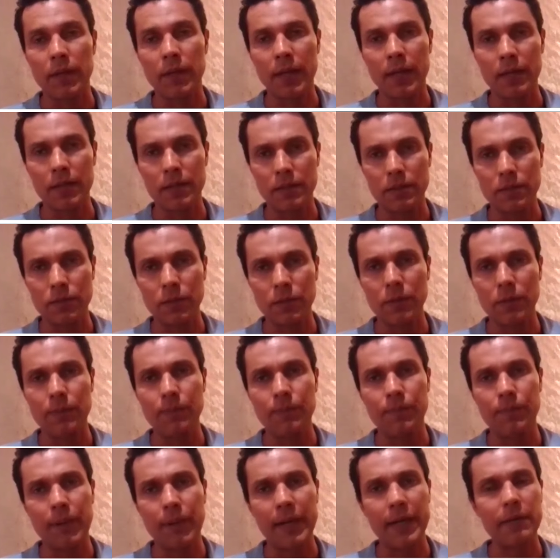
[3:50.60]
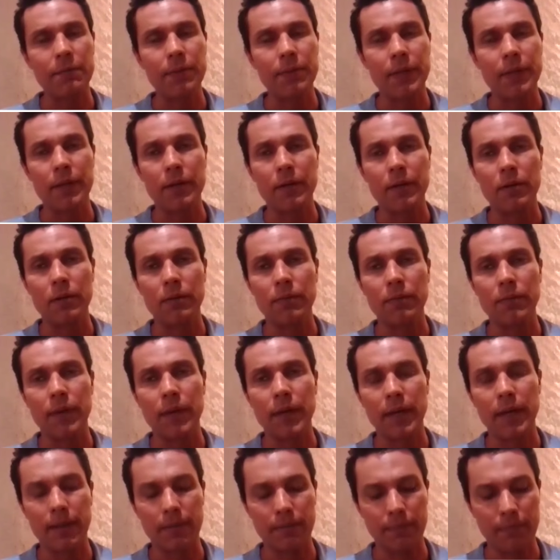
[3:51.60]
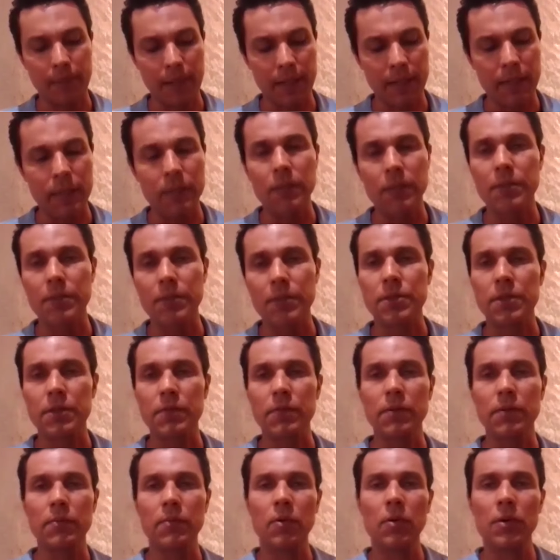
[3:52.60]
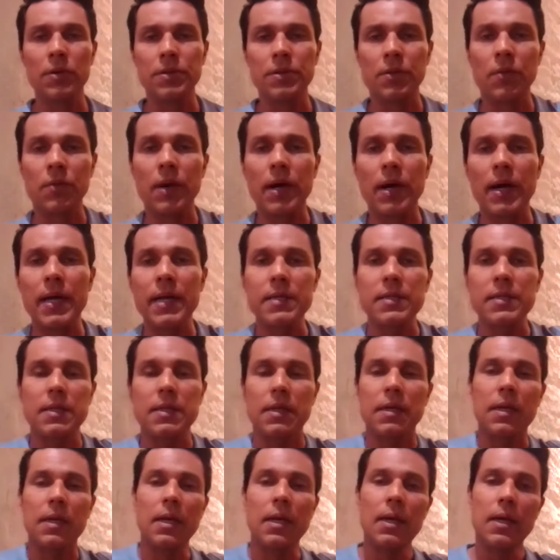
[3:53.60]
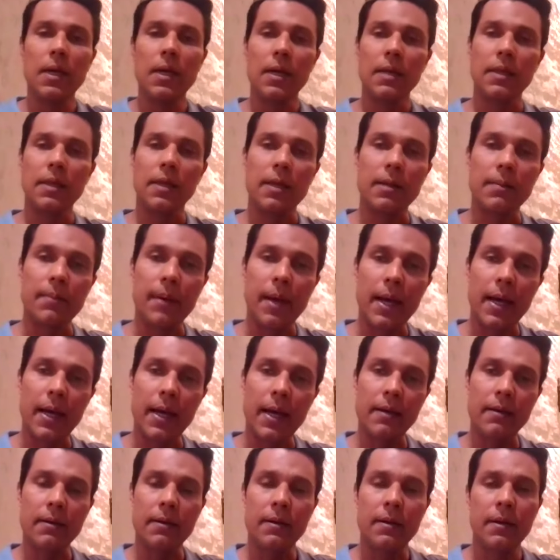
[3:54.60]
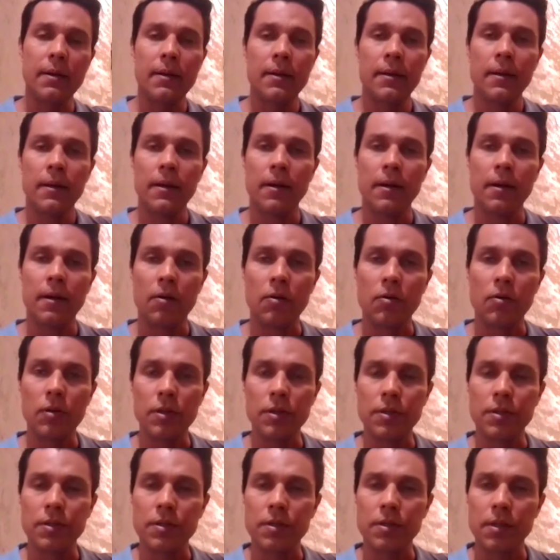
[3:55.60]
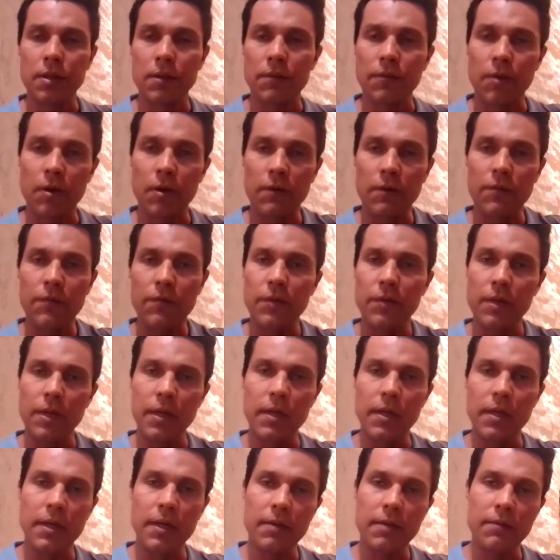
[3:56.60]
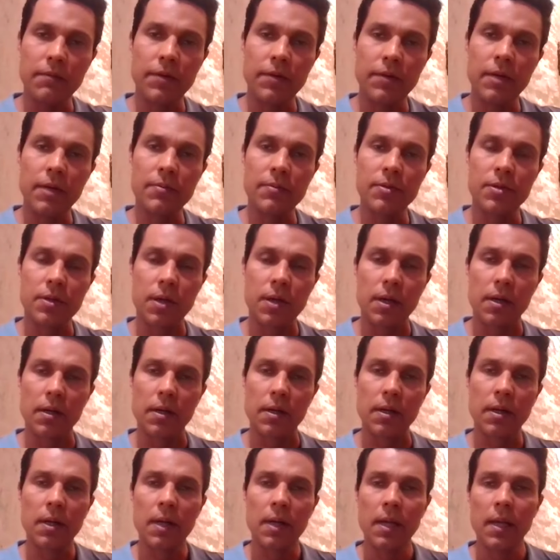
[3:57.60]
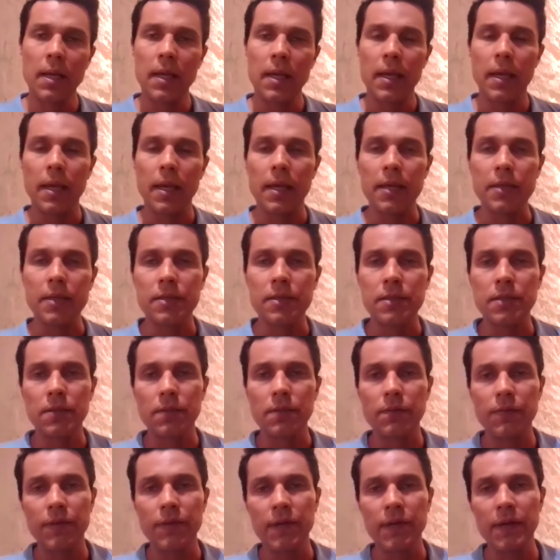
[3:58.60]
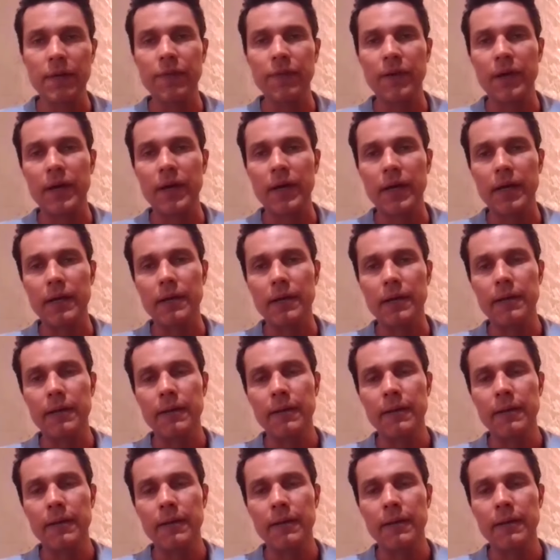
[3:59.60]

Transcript: that's what piqued my interest even more. So why is it that a man who has fought for the Indian freedom struggle is vilified